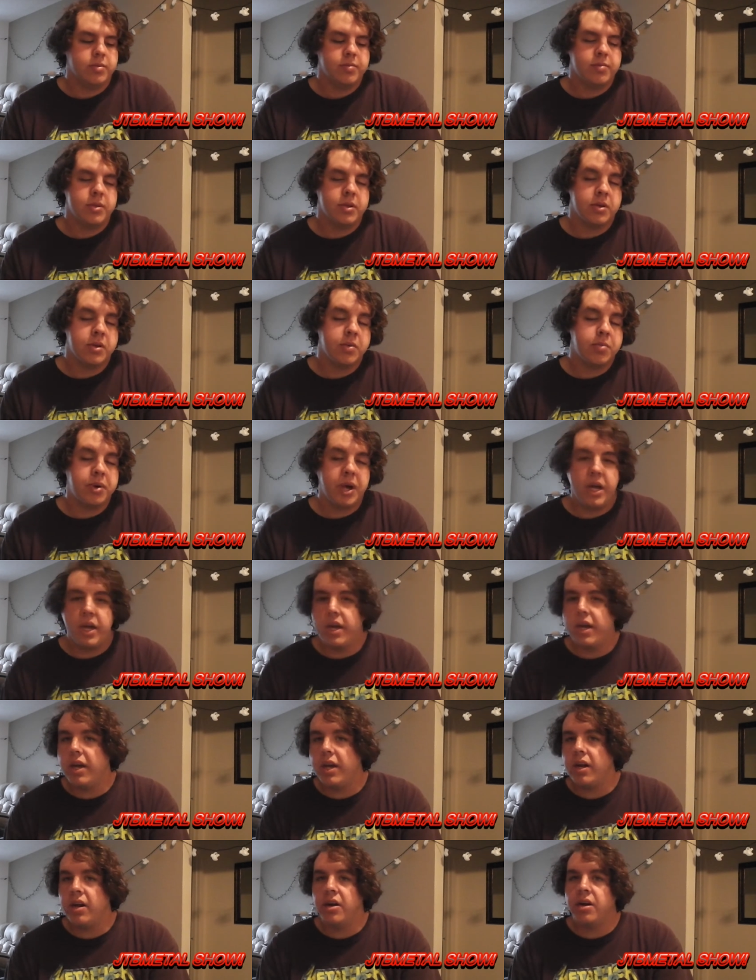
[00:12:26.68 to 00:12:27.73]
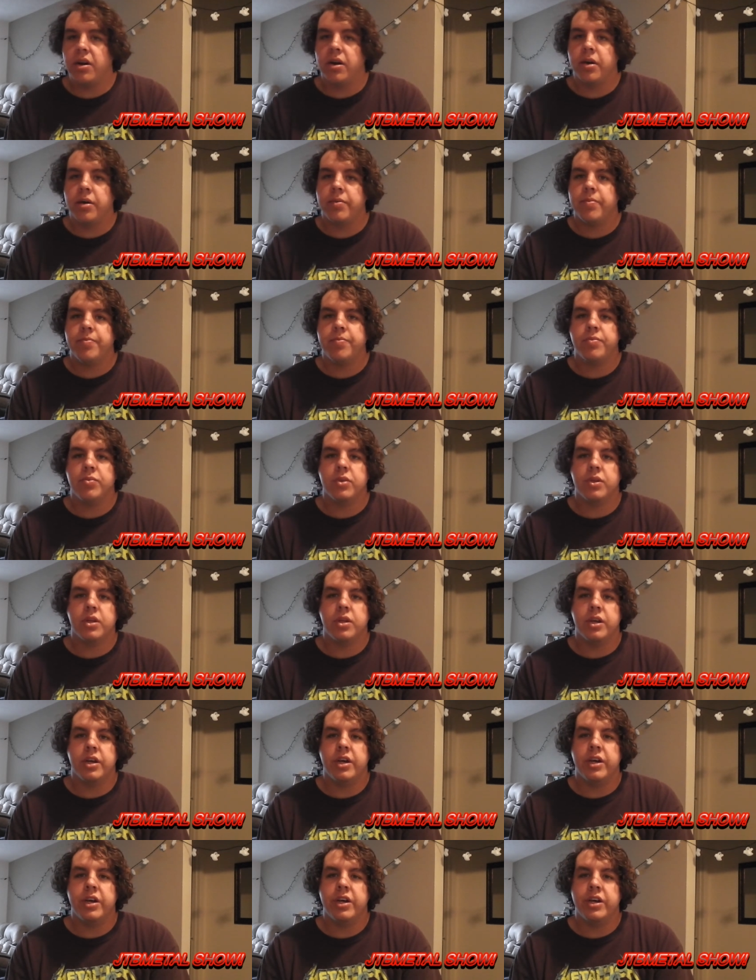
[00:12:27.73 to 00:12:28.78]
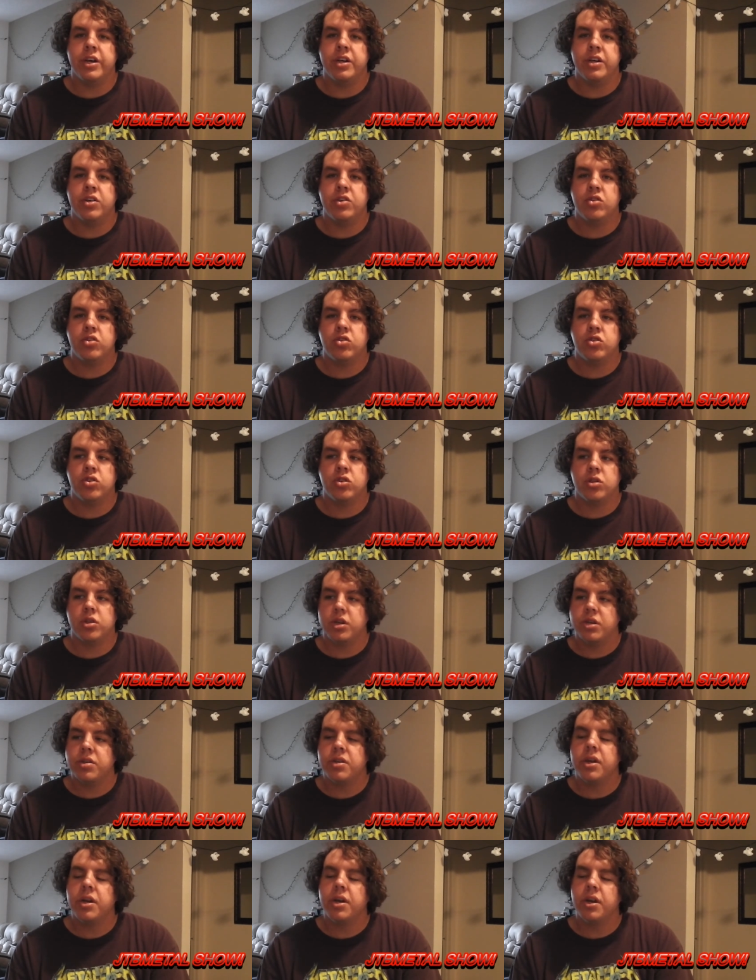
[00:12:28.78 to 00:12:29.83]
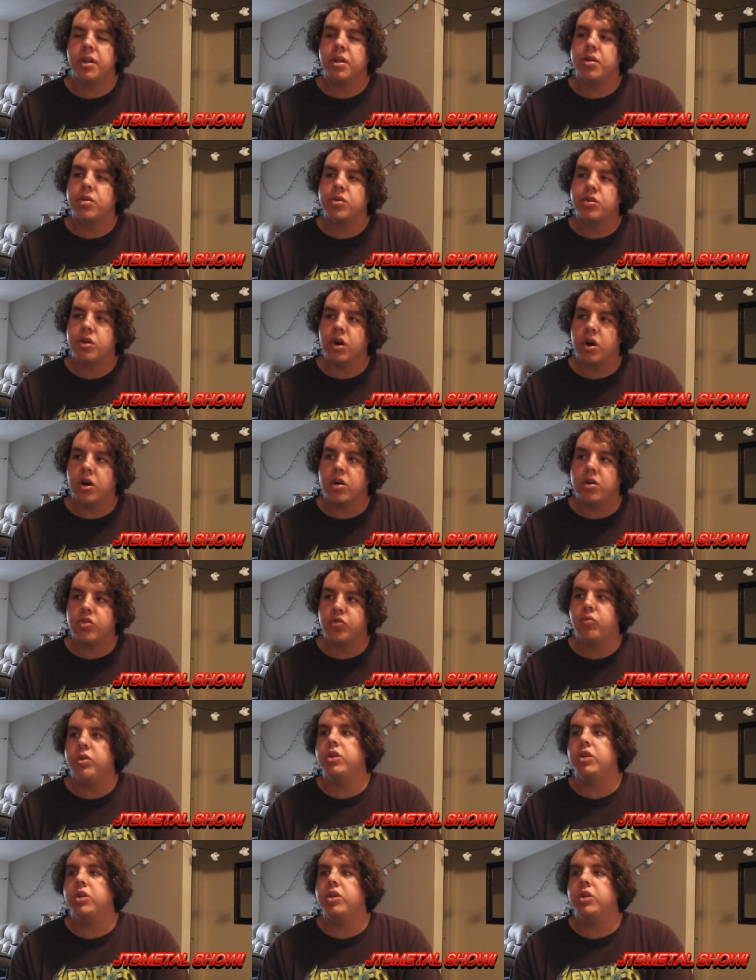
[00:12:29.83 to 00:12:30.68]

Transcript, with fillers: the debate here is listening to those songs.